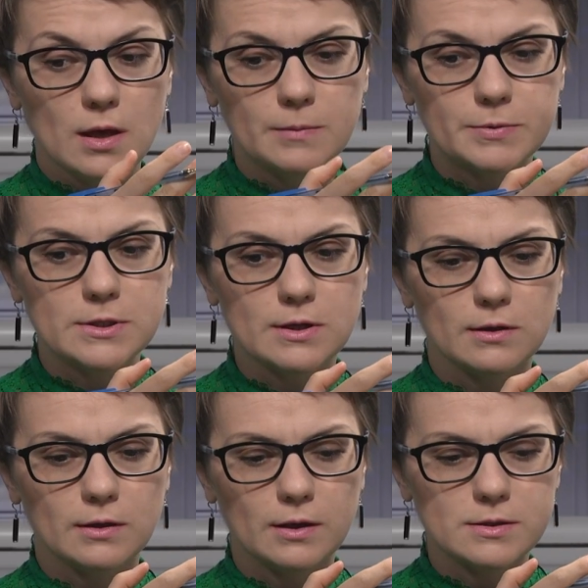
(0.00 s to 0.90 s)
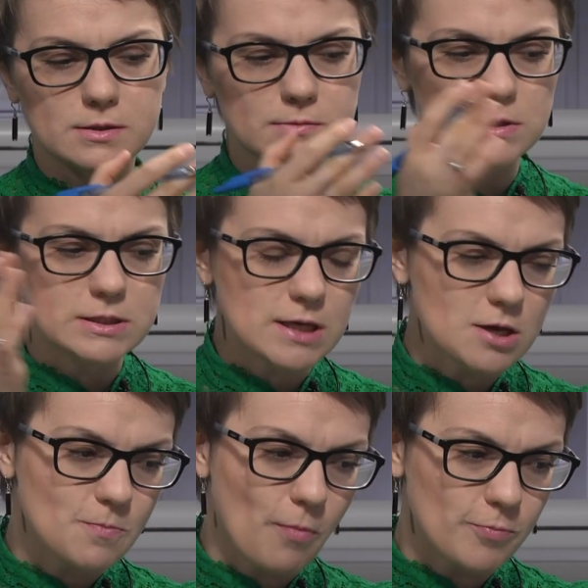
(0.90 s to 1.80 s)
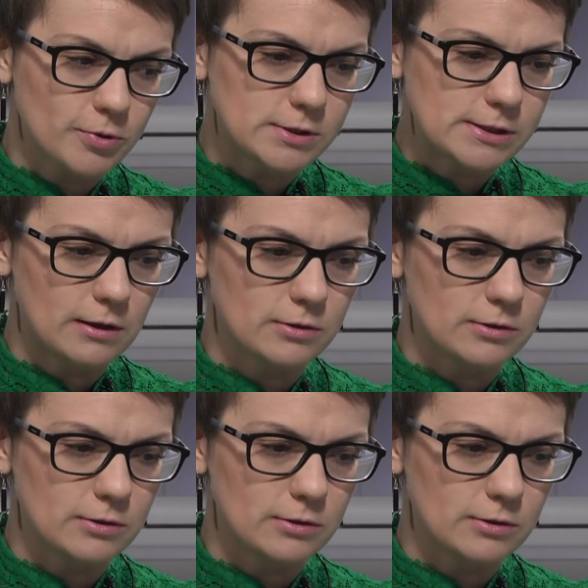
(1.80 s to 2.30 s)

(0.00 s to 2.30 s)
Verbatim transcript: in particular, it's it's such a popular